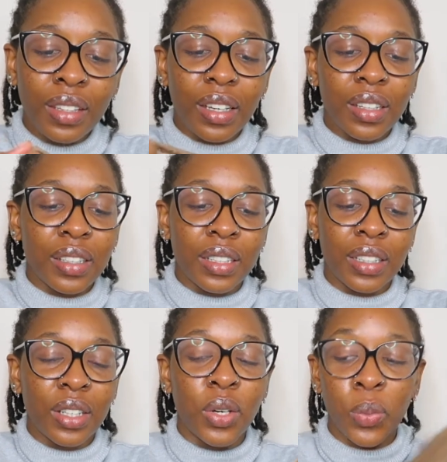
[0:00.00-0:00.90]

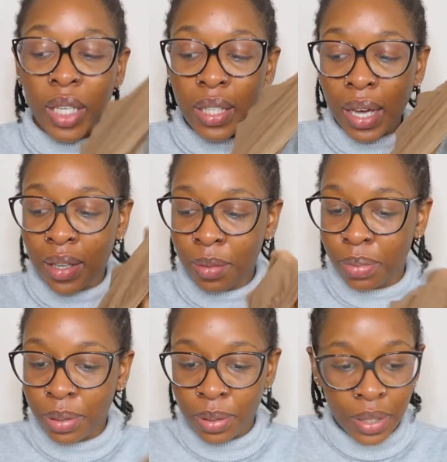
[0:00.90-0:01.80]
A wig cap
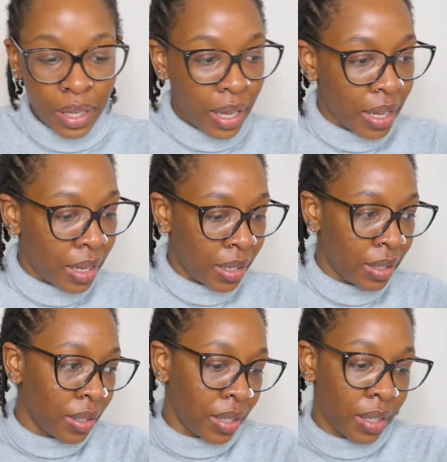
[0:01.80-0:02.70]

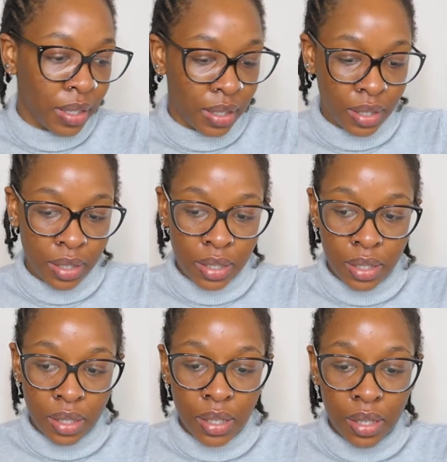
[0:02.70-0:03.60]
and
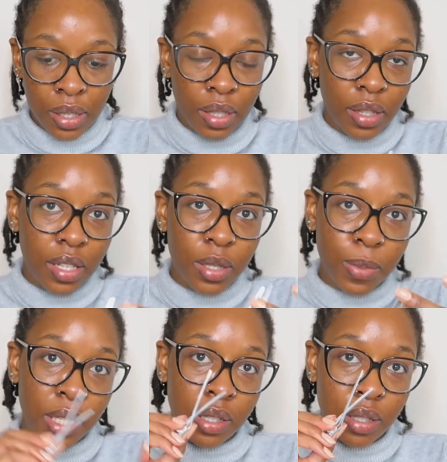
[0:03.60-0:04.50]
these
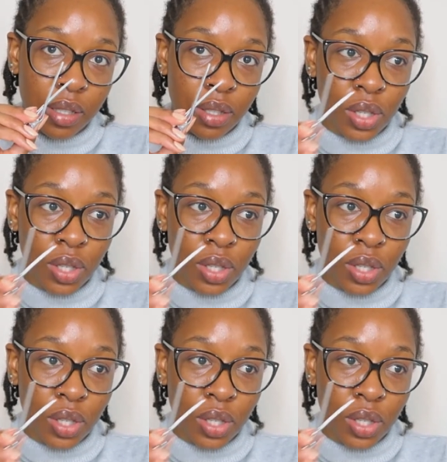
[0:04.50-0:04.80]
pins to